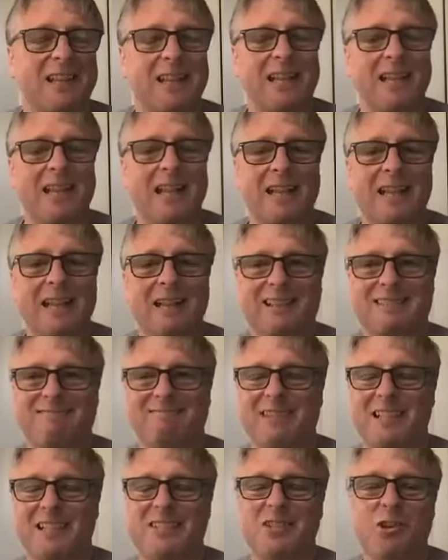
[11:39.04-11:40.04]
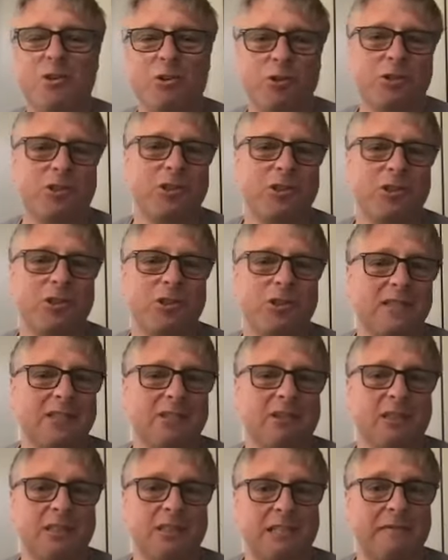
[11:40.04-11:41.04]
it's not just
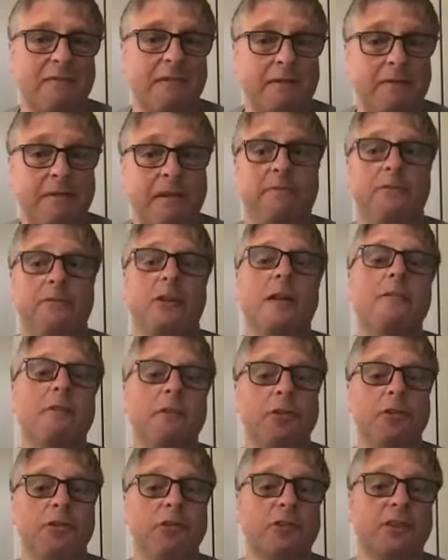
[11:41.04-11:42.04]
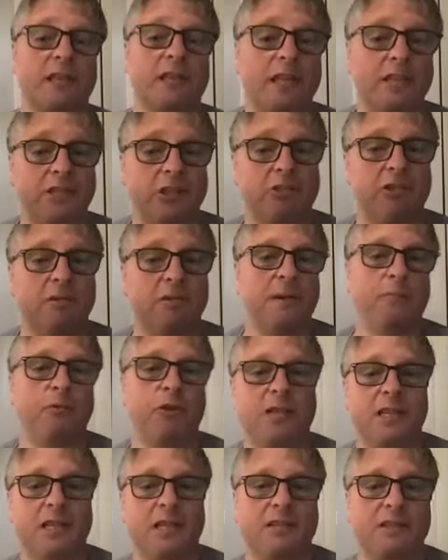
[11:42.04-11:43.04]
categories, because if it was just category, it'd be
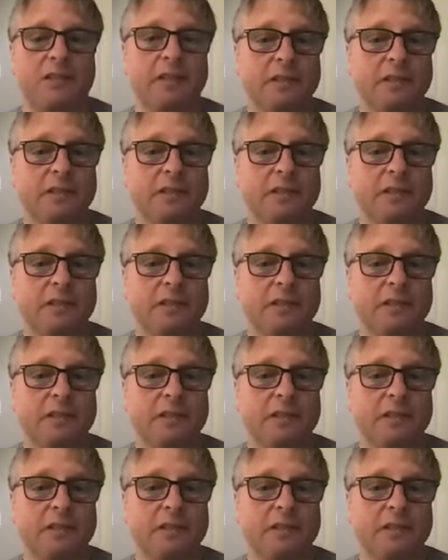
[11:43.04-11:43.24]
pretty easy.